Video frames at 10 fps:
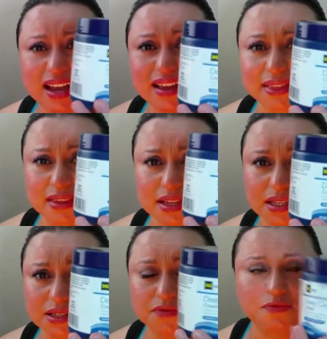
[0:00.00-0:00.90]
I got
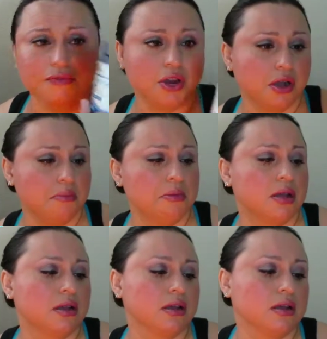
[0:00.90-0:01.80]
this
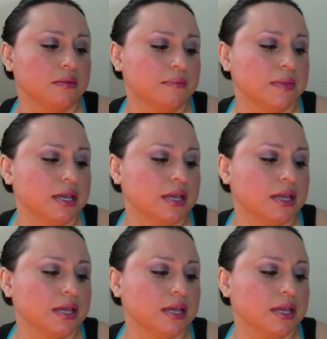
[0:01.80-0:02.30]
from